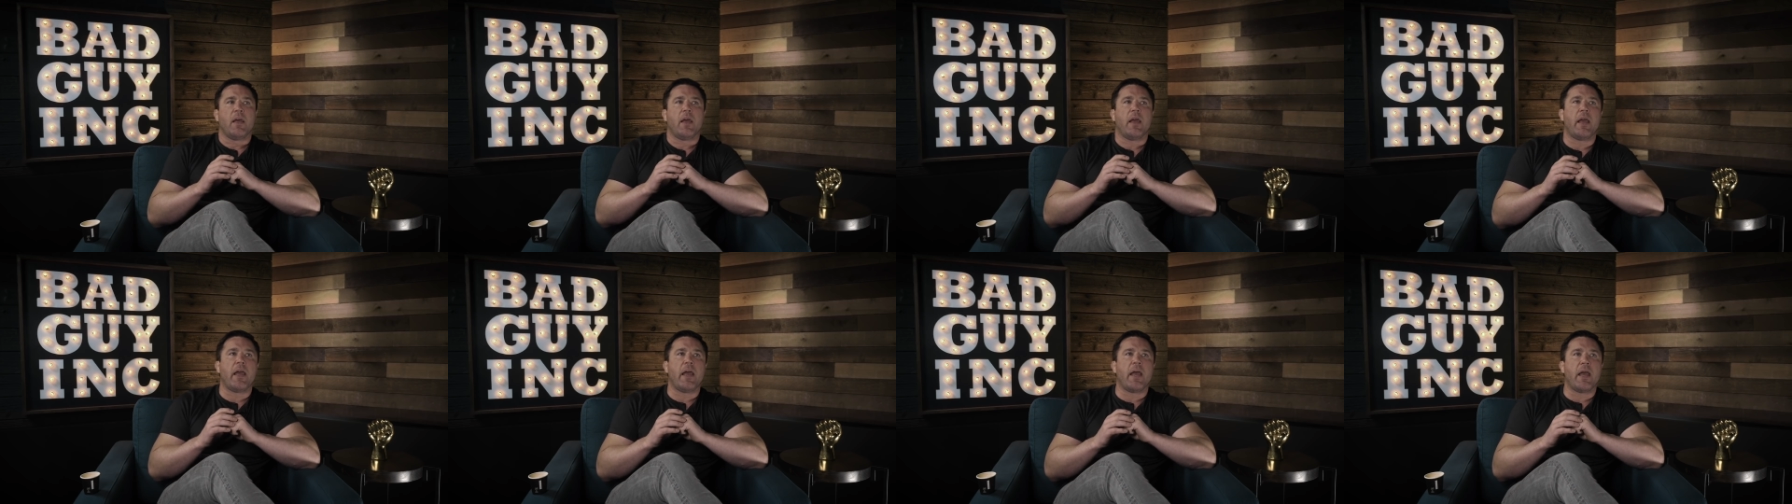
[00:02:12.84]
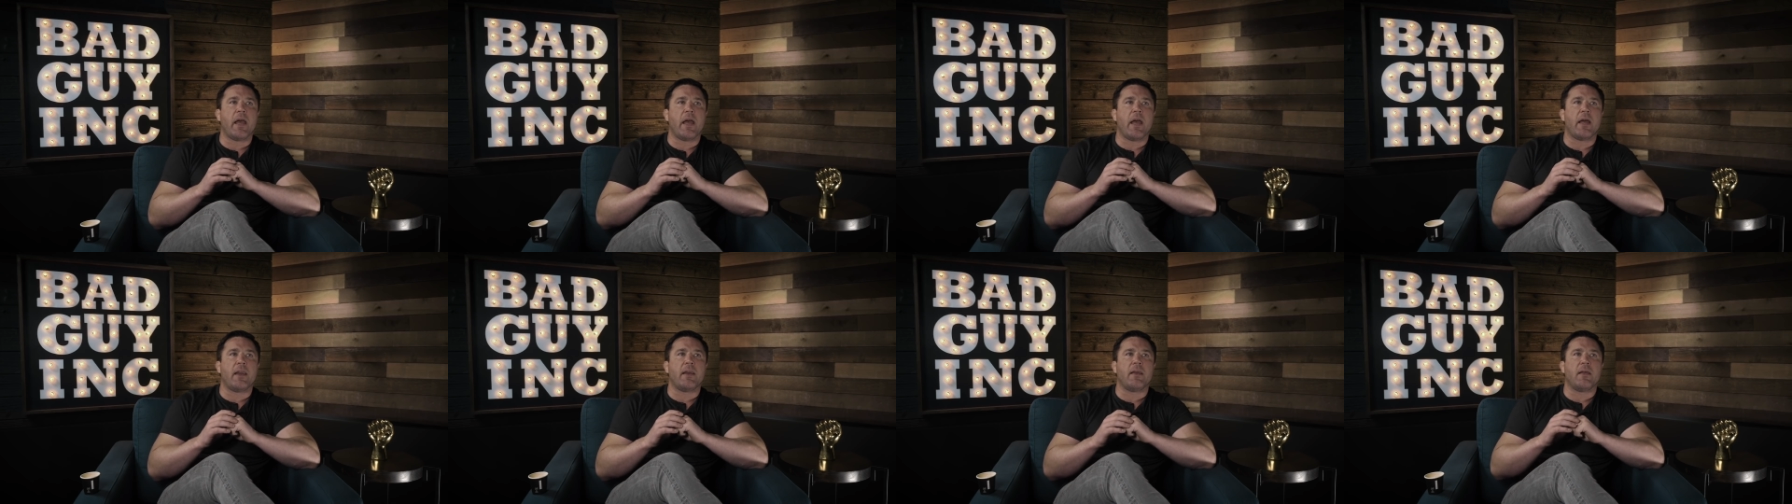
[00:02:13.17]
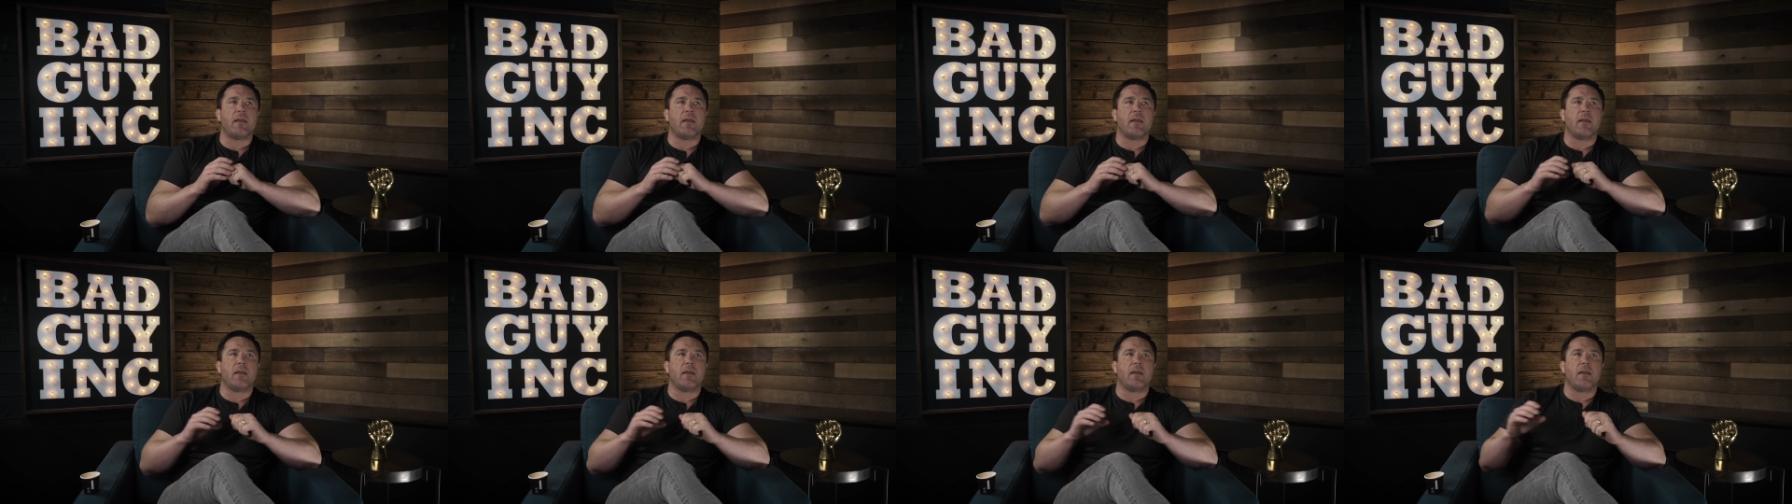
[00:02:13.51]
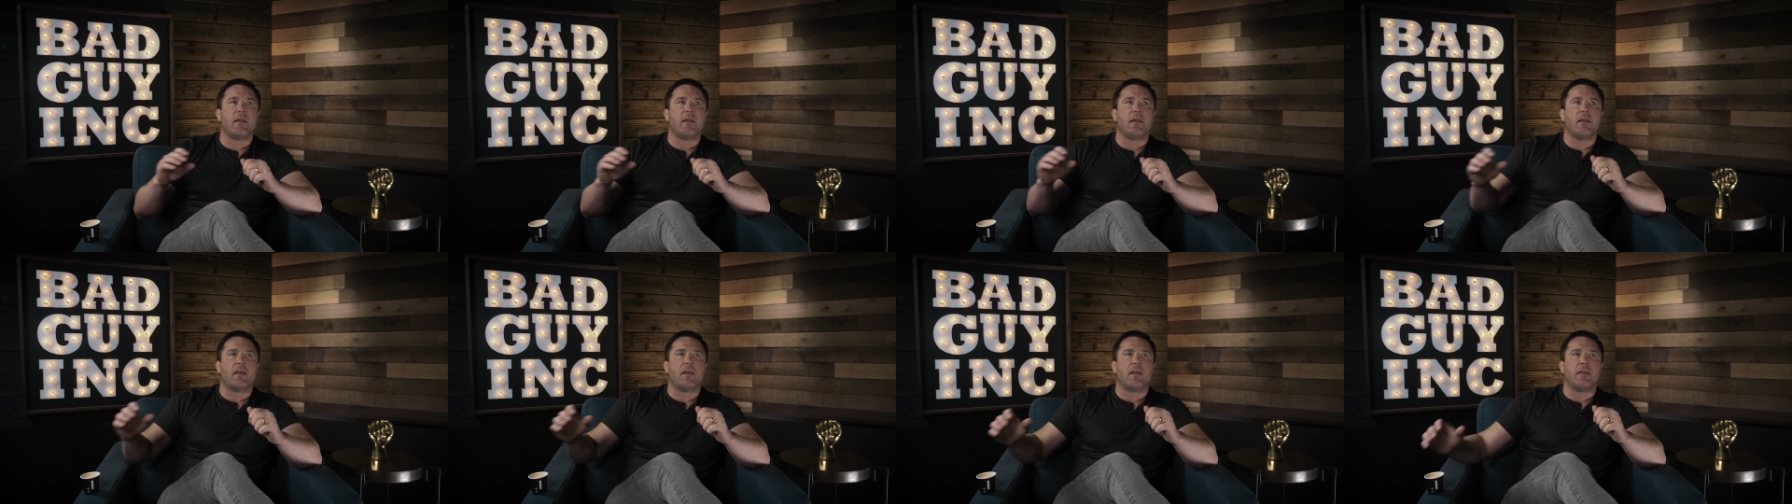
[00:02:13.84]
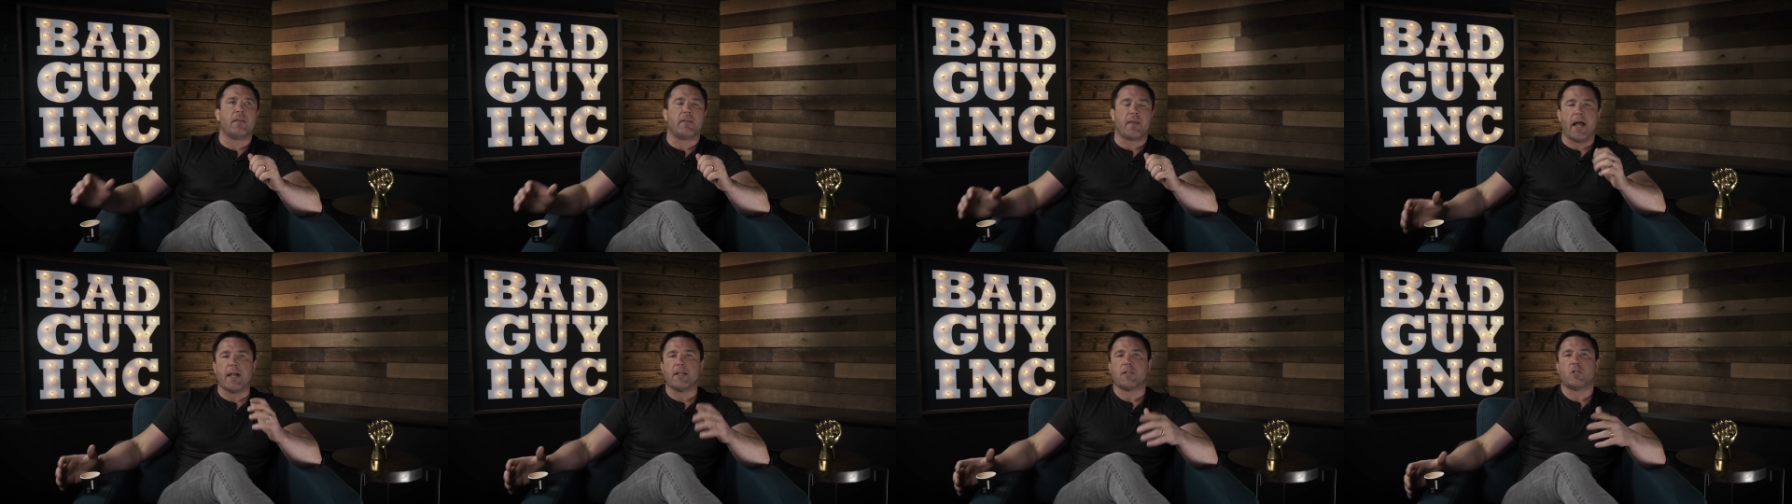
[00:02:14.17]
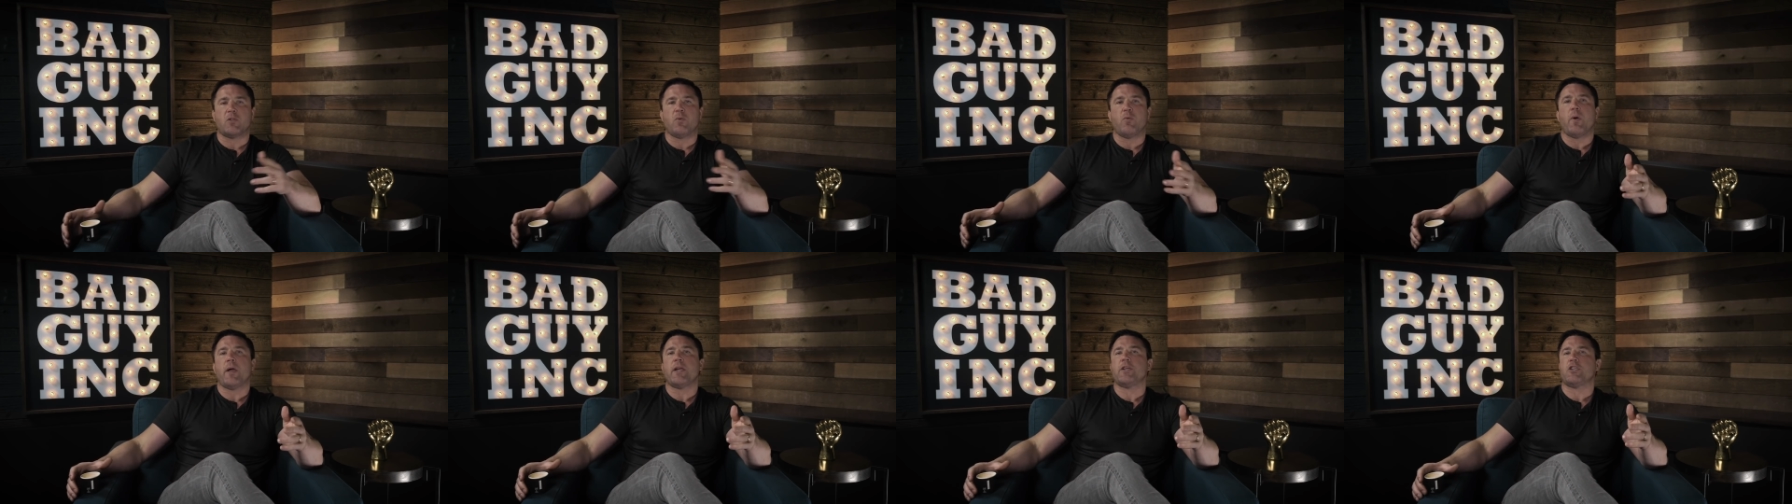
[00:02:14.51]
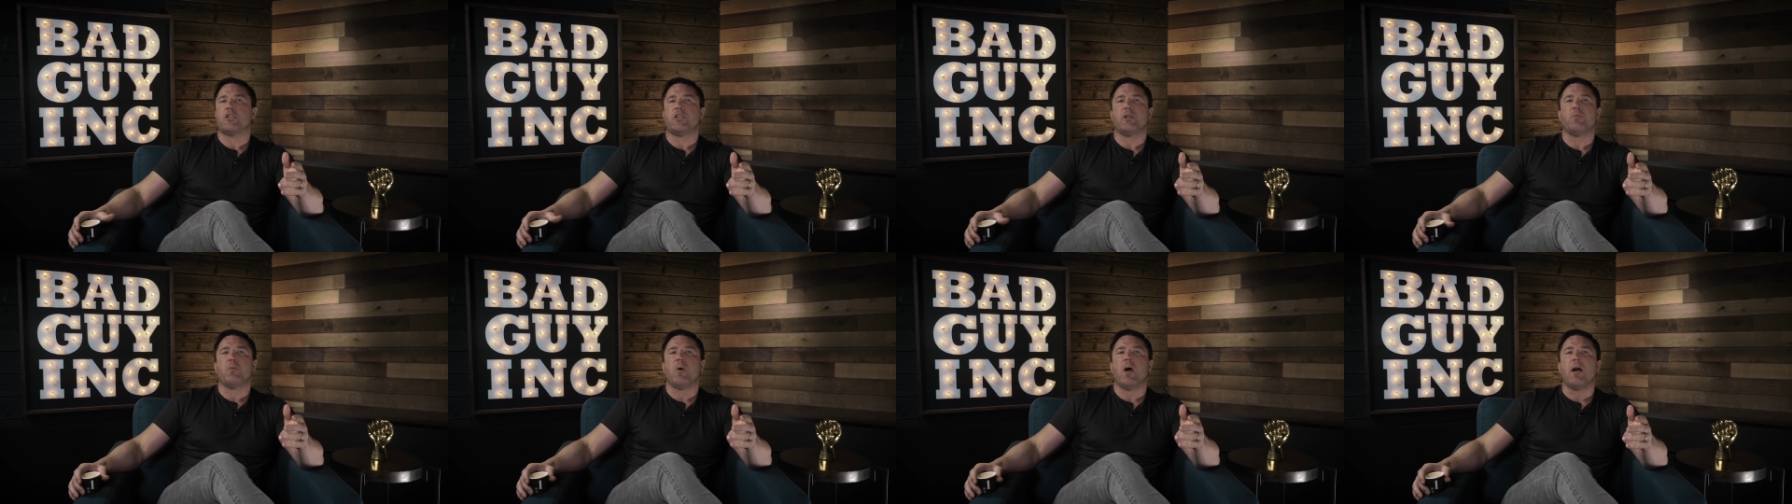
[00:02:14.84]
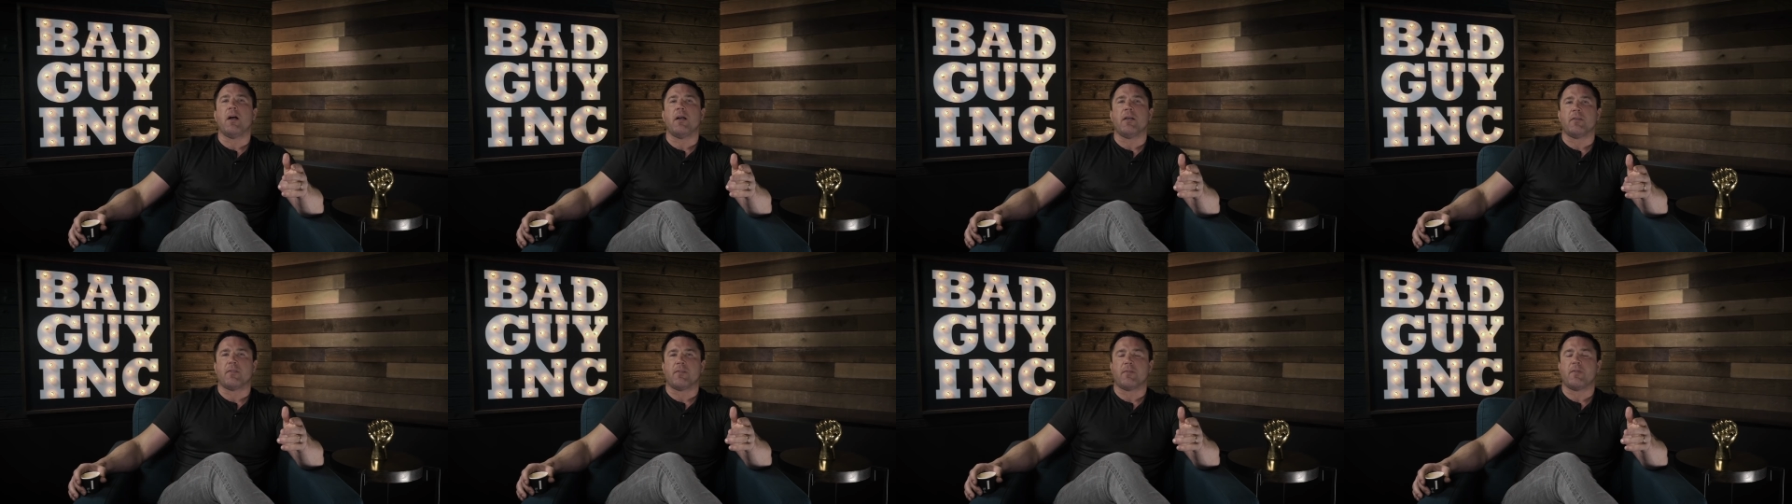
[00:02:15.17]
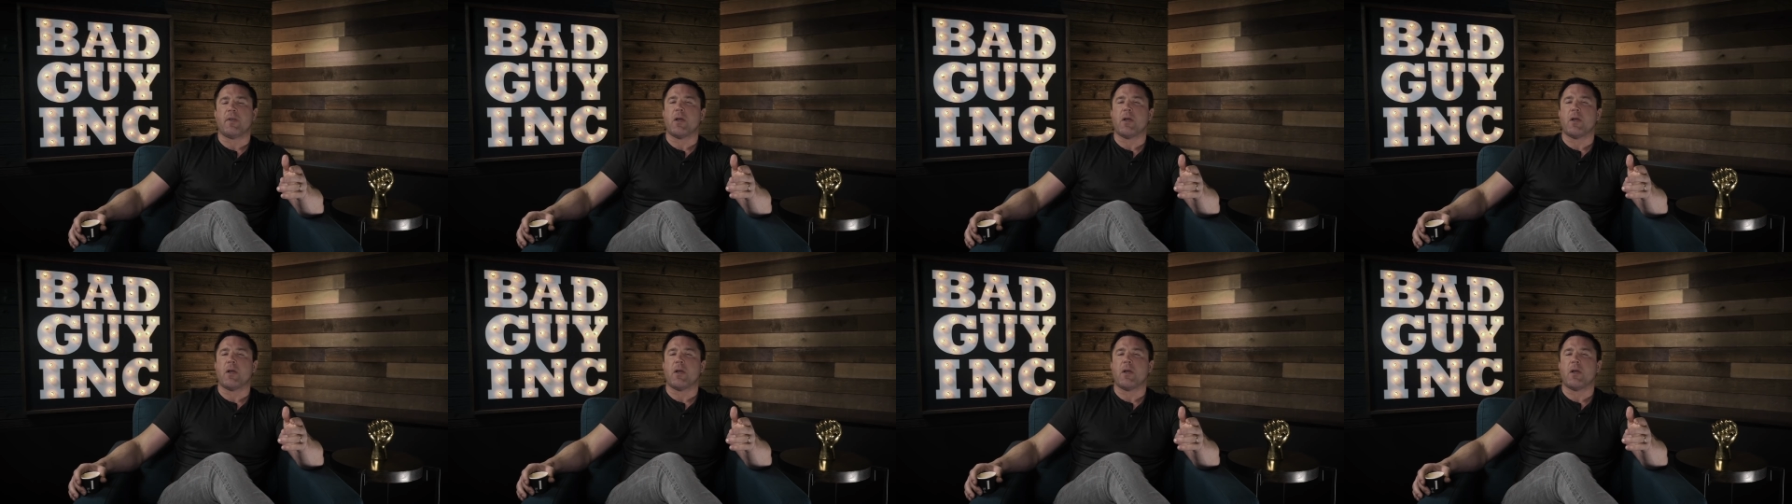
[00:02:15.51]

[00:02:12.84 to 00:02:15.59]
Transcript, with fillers: And that's the way she was.